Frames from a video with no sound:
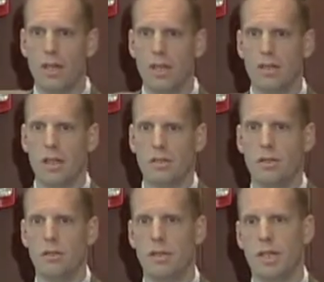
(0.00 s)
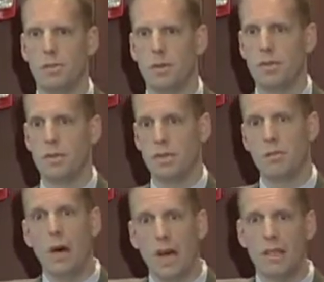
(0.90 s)
sales and use tax purposes,
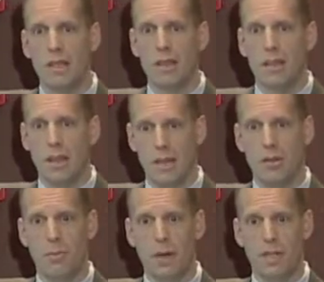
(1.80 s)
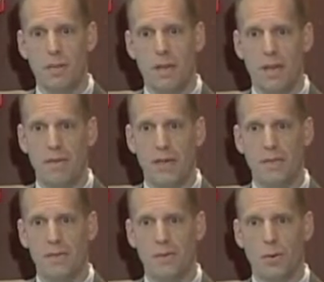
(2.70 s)
but I could possibly have
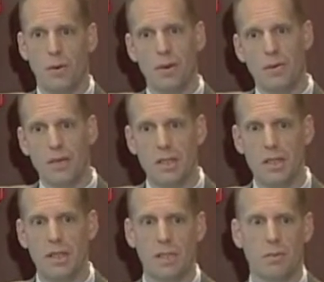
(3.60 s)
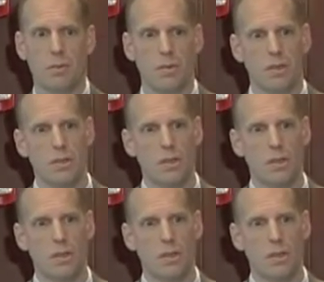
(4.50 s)
nexus for franchise tax purposes.